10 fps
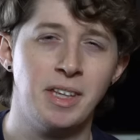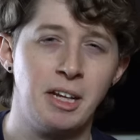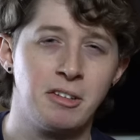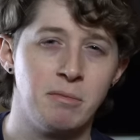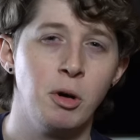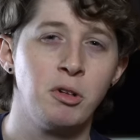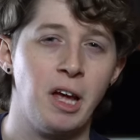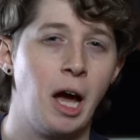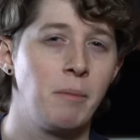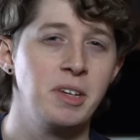think the next
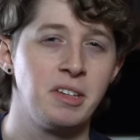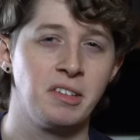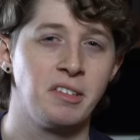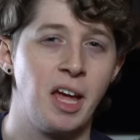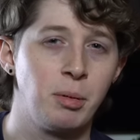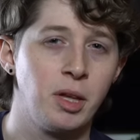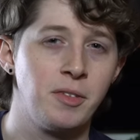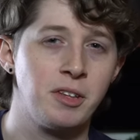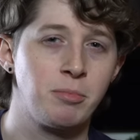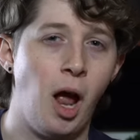most obvious example
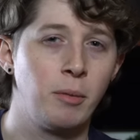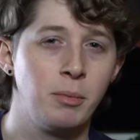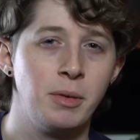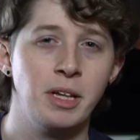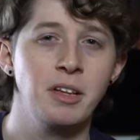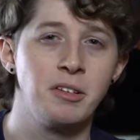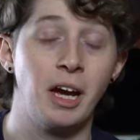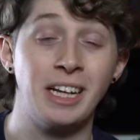of this problem is